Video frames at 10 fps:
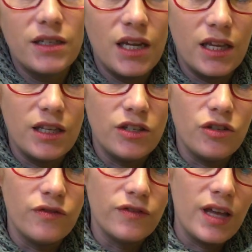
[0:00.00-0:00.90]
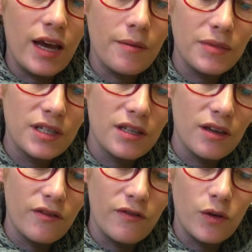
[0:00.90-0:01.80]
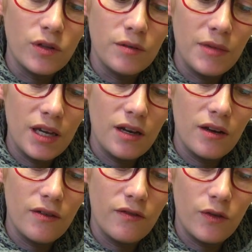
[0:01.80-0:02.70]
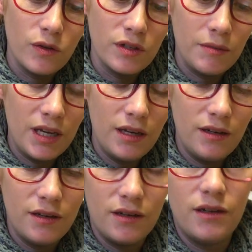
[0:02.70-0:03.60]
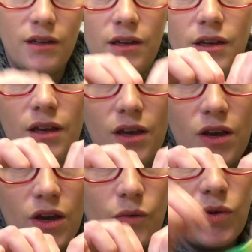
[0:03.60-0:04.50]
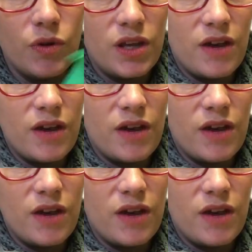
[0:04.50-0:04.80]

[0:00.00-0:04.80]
Take these 2 flaps, fold them in, fold them in. We only